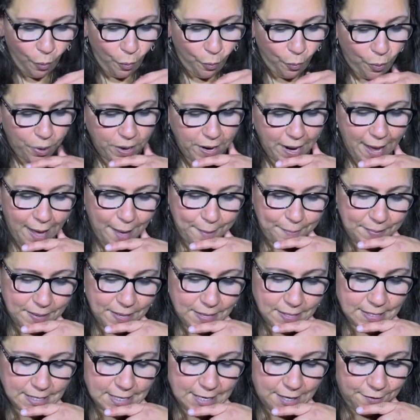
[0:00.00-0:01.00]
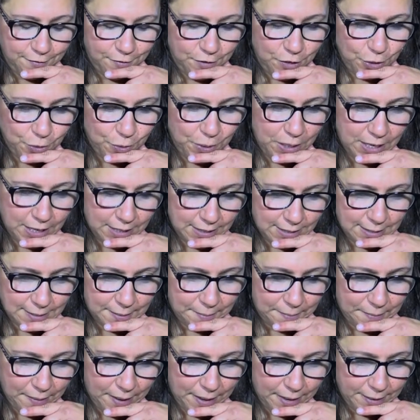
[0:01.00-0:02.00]
What happens if you hit
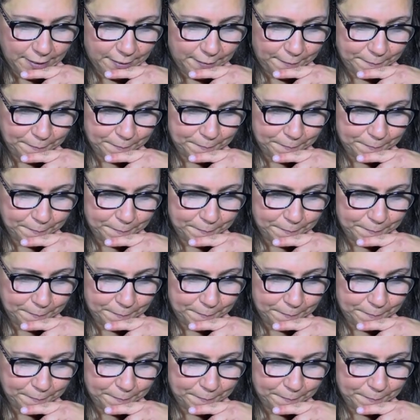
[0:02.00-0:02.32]
somebody?